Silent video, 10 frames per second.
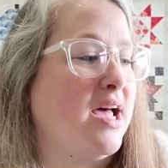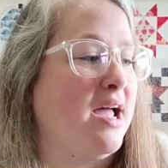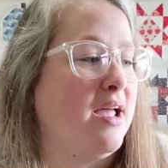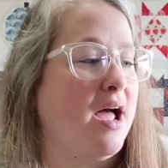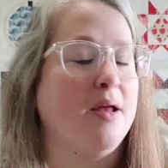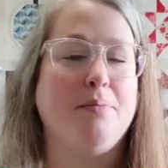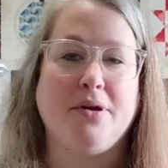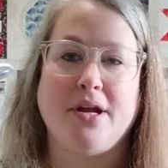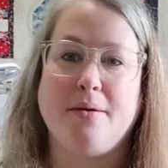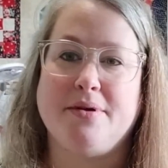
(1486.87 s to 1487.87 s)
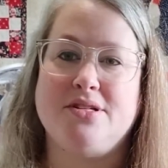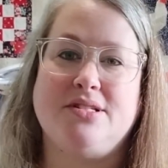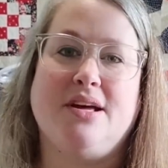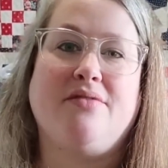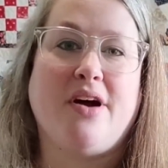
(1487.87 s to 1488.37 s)
I had pulled out a bunch of
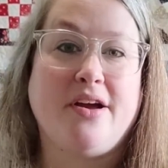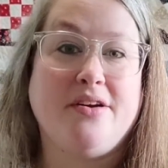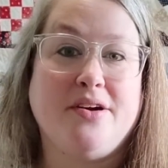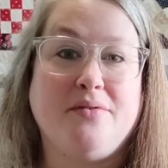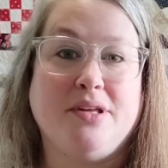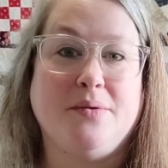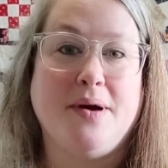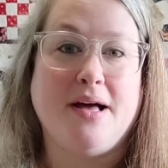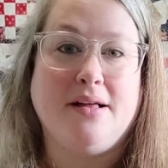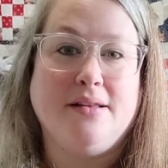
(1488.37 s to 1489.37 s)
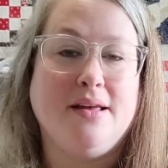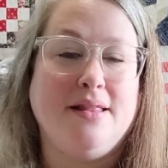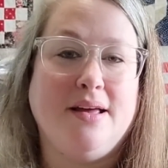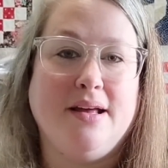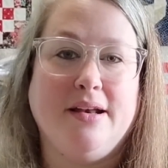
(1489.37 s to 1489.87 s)
stuff, ironed it really well,
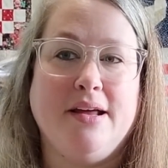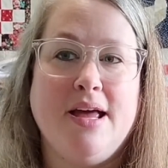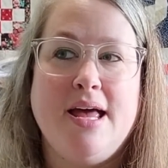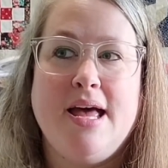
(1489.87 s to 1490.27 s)
and then